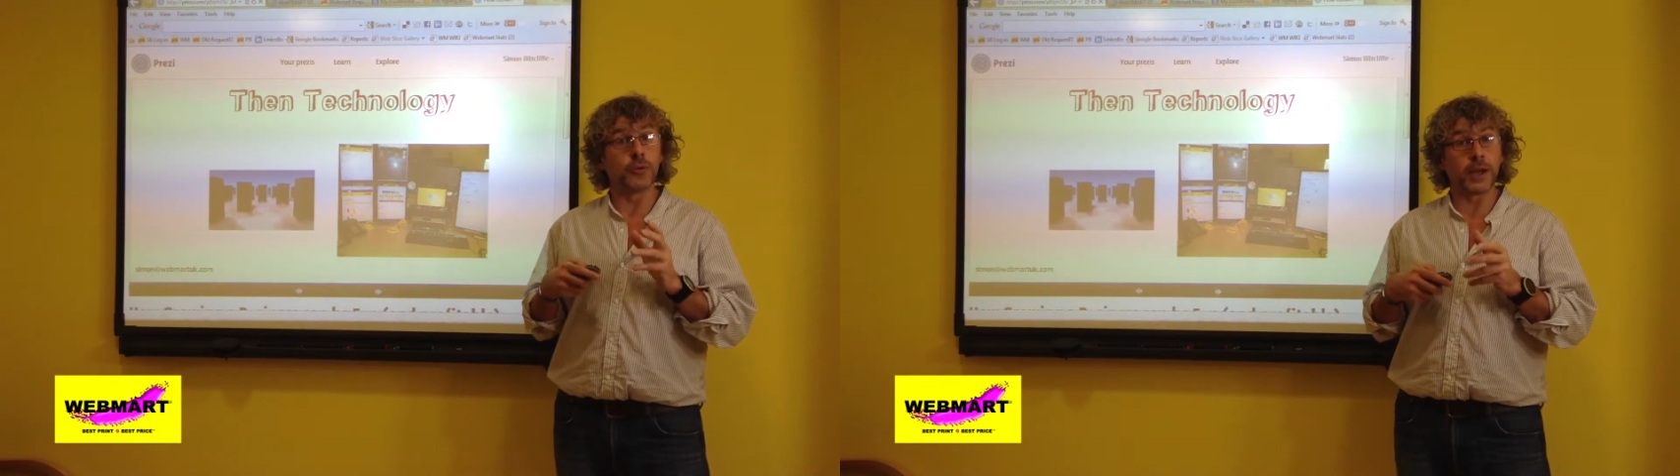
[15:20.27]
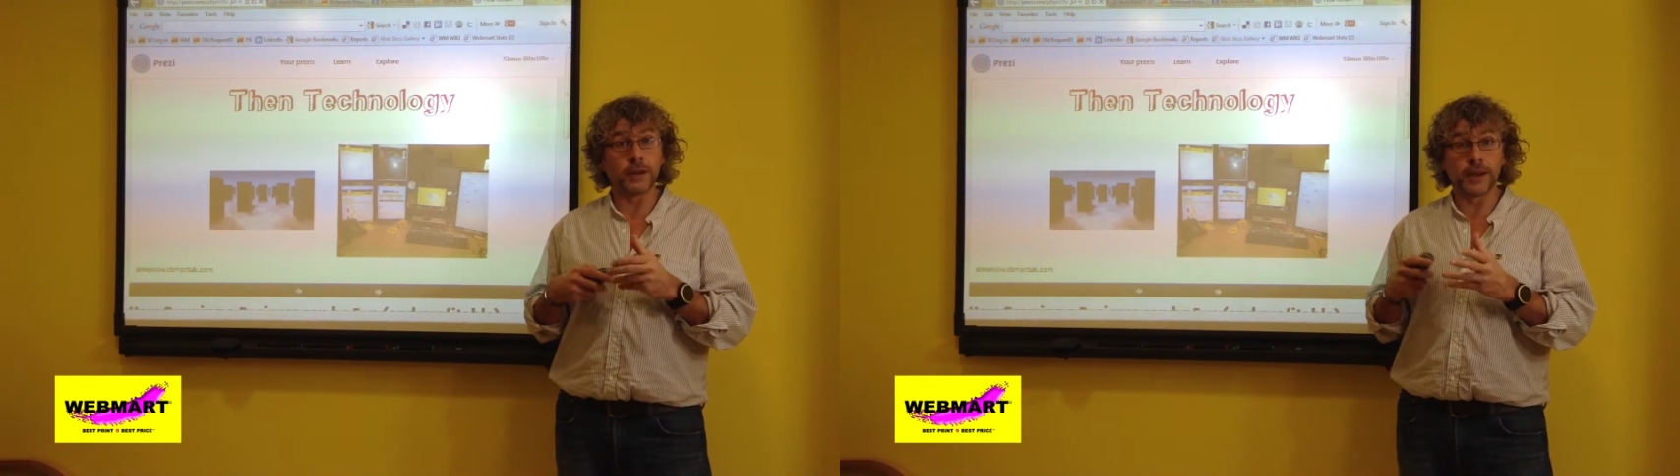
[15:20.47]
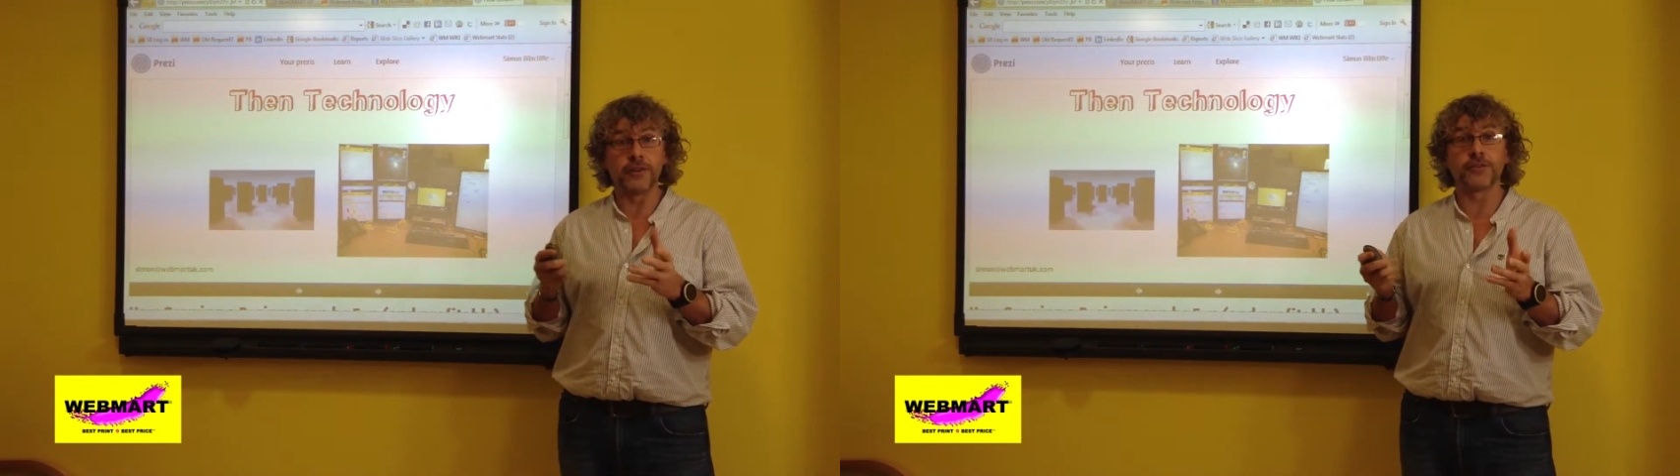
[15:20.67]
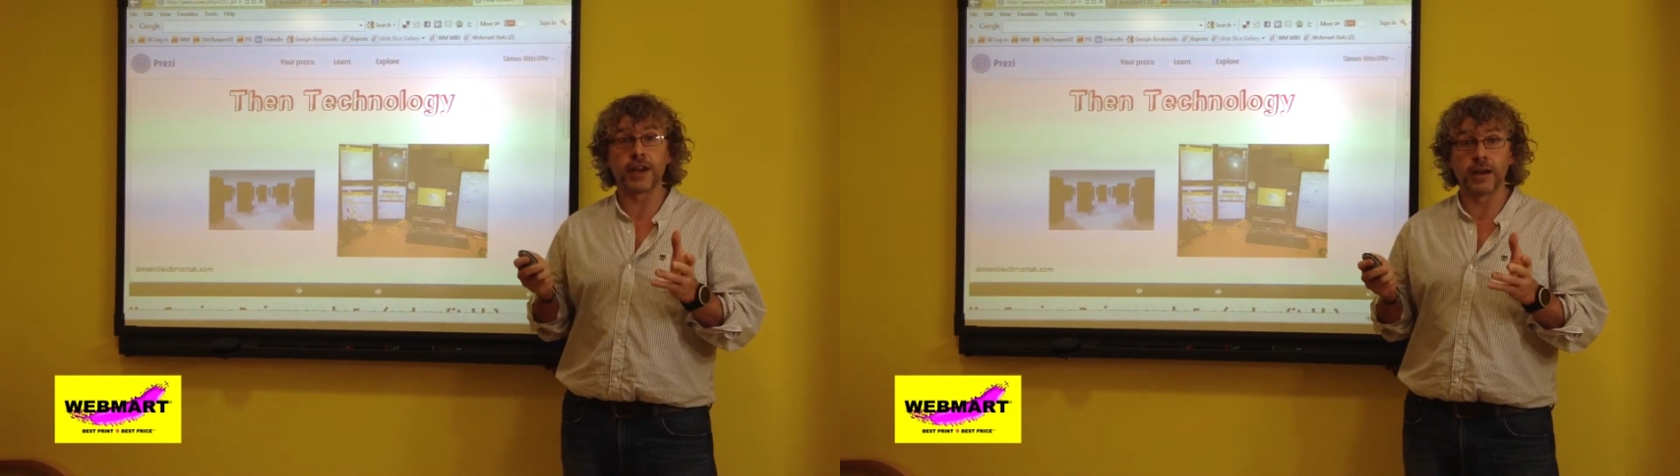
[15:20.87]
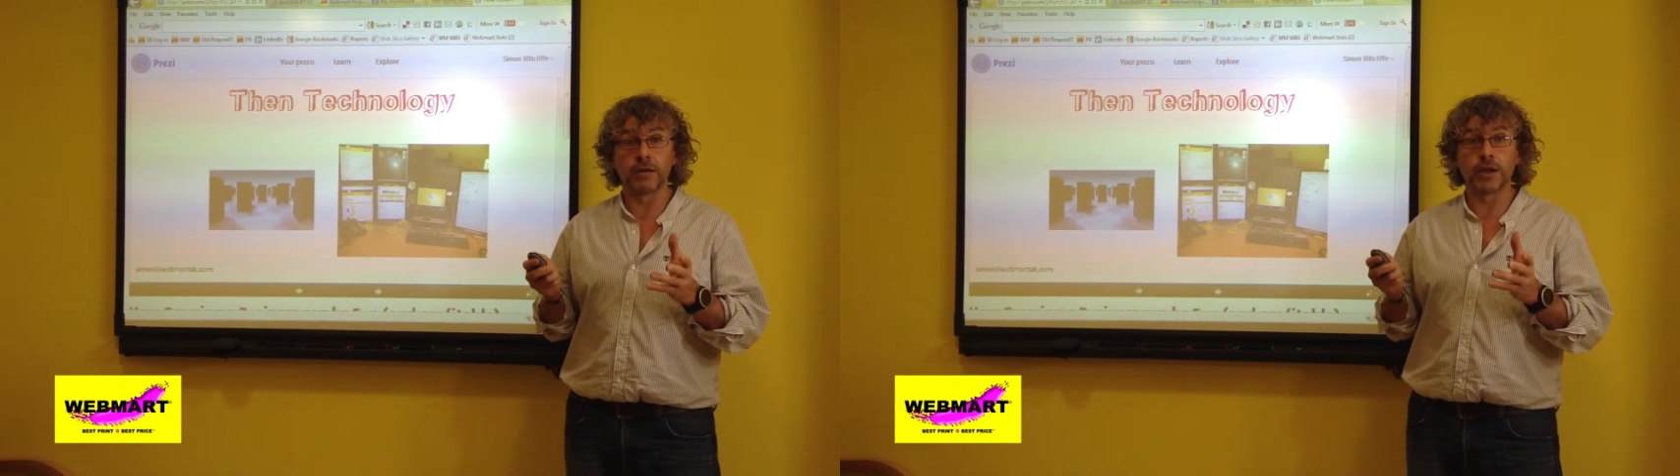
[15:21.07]
comparative
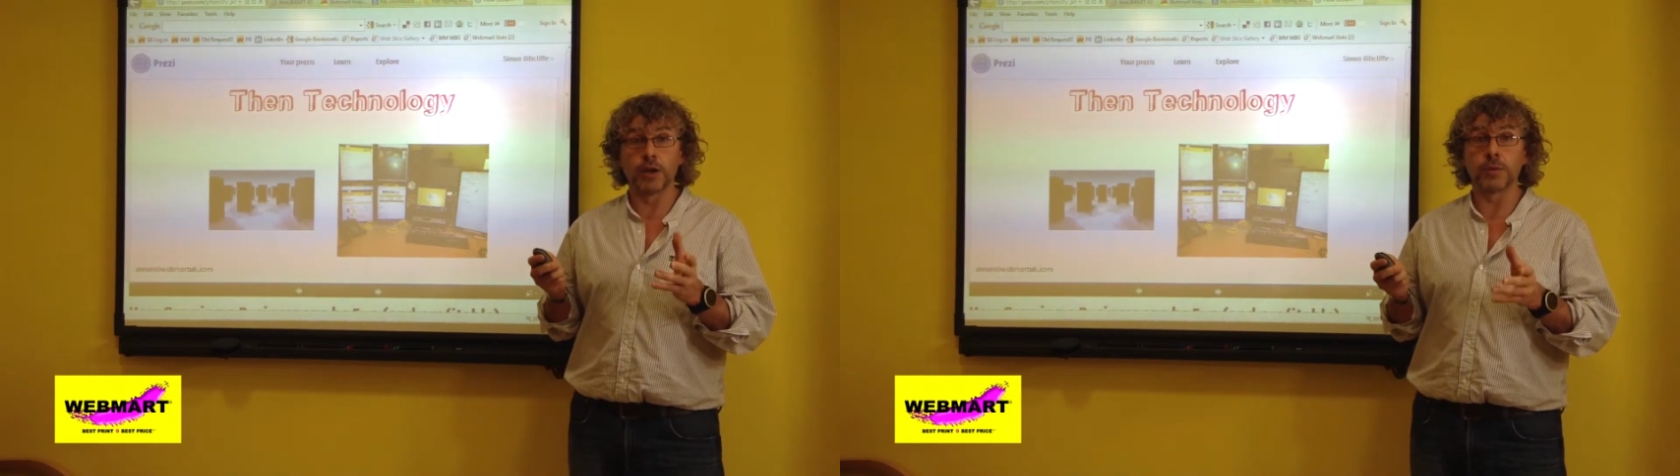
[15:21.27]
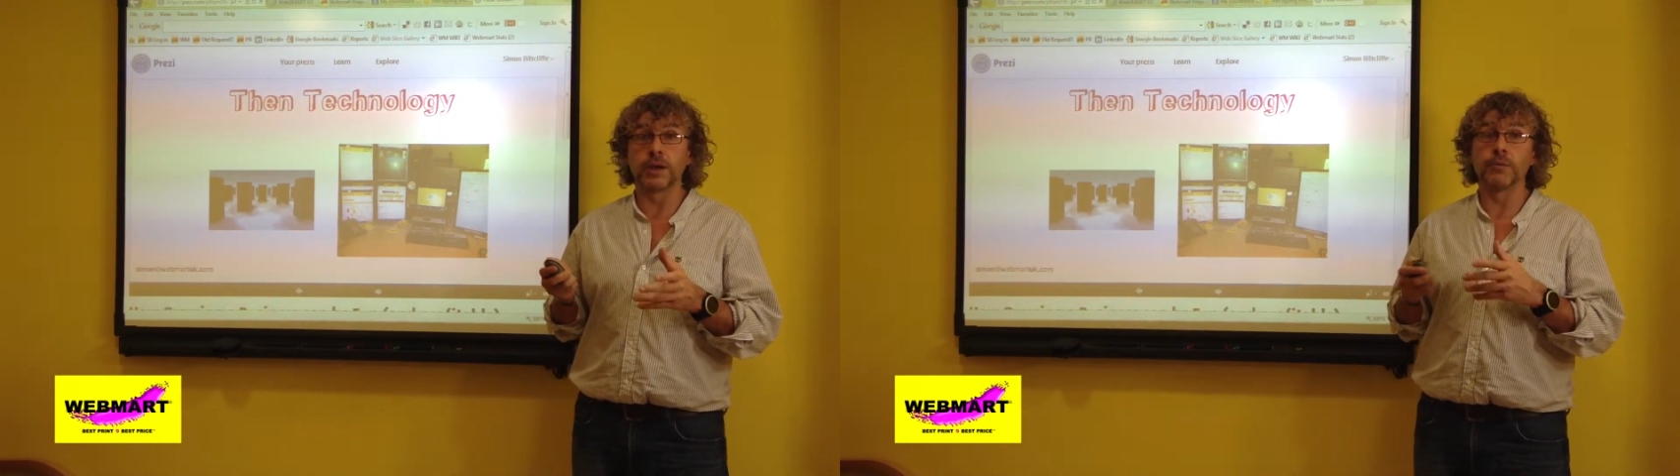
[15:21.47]
advantage that we